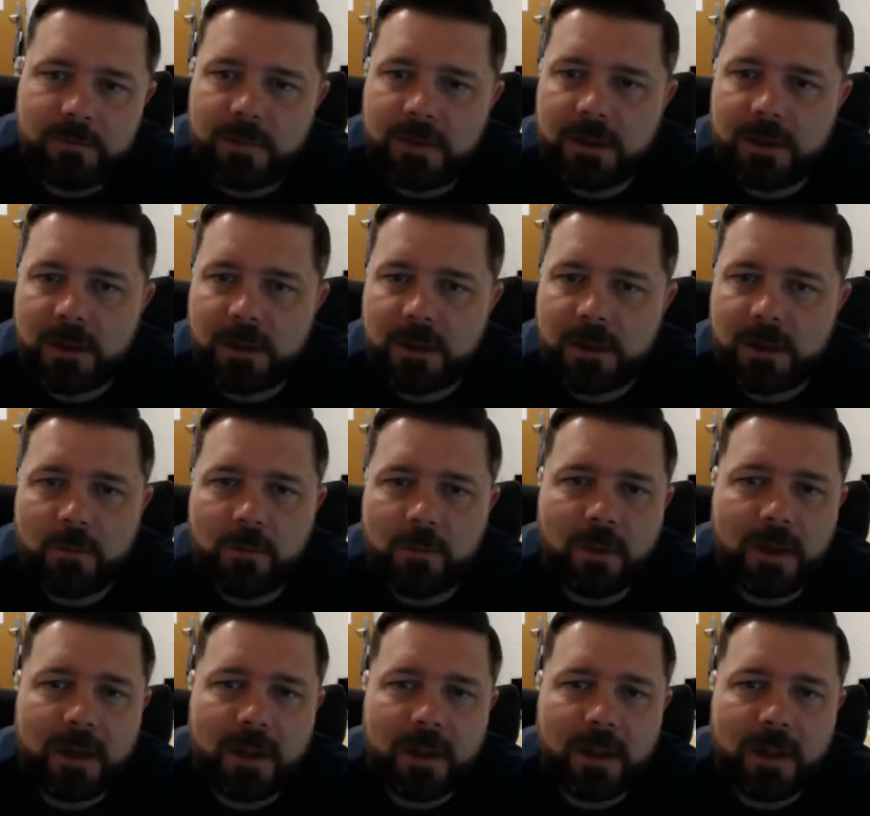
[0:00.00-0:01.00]
you know
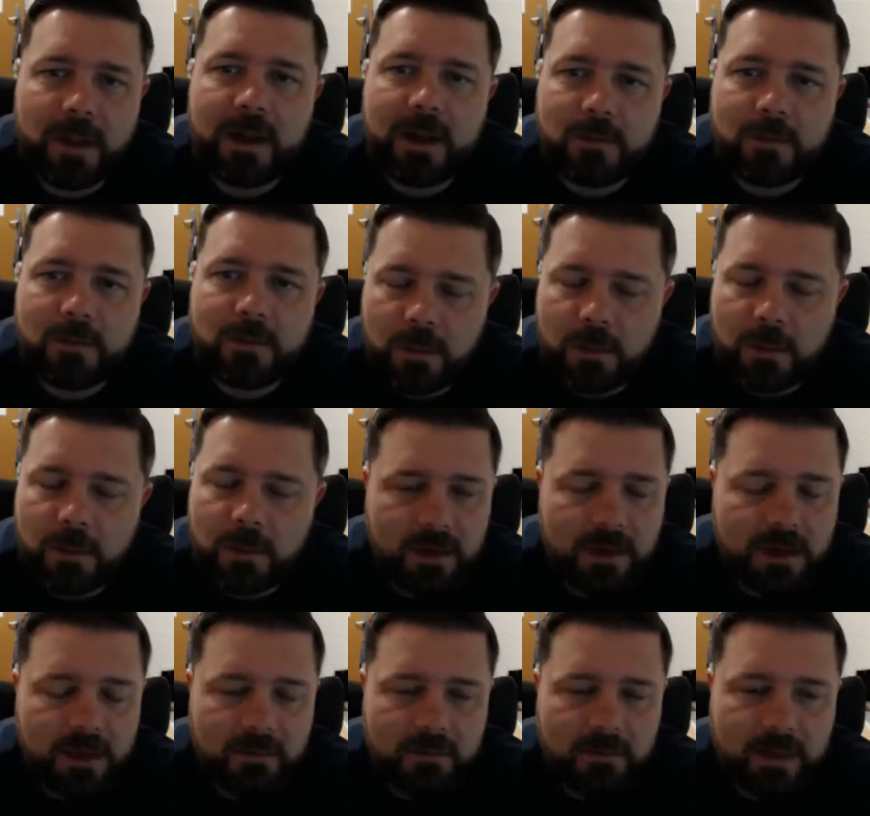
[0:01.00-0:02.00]
playing time drama or
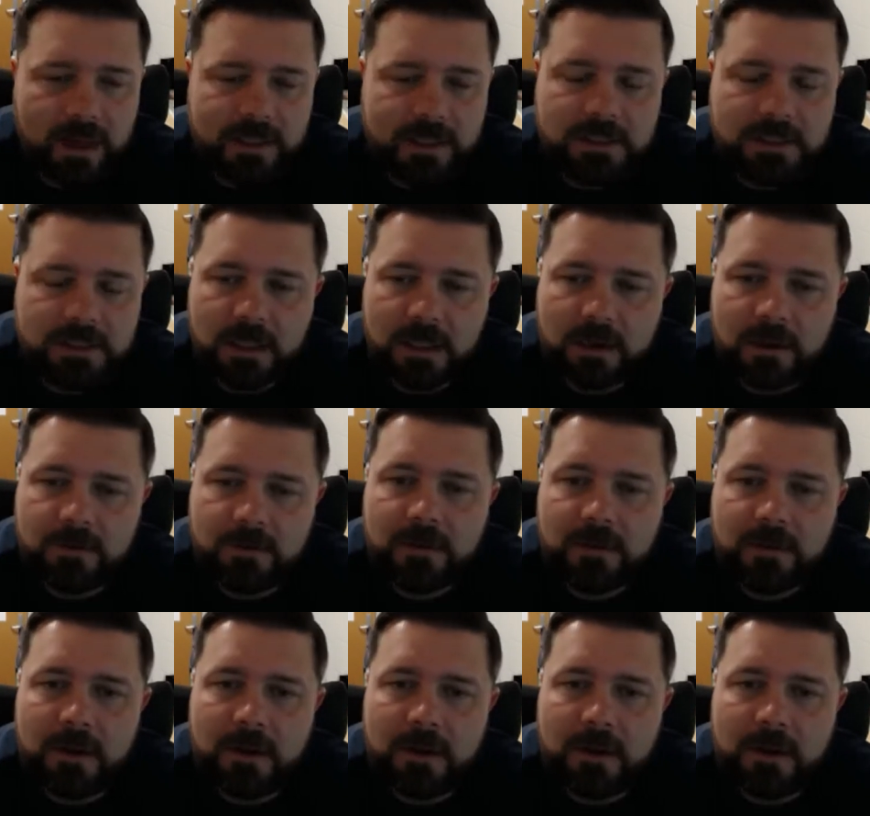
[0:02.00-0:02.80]
any of that stuff